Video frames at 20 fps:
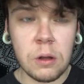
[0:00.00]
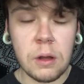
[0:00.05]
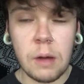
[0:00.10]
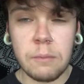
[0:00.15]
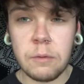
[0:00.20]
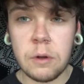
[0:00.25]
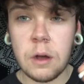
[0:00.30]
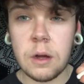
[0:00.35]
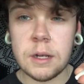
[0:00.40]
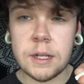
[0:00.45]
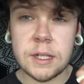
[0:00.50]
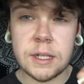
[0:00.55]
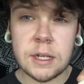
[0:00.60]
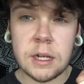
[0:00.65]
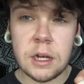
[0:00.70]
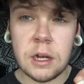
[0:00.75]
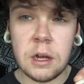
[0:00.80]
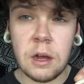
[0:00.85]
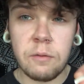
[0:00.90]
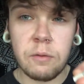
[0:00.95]
I'm going to
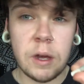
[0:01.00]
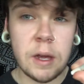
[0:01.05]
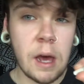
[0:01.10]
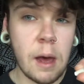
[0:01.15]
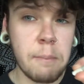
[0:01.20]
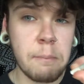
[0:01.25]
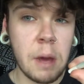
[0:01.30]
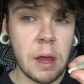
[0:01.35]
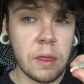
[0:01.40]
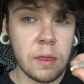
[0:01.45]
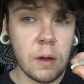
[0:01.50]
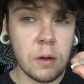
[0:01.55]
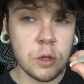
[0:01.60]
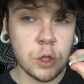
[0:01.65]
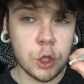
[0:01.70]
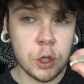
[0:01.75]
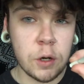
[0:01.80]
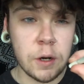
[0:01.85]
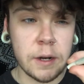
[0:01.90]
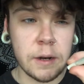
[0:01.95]
see if we get a menthol
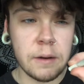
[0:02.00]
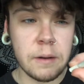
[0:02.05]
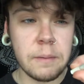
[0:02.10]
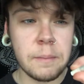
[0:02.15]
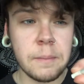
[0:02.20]
joint.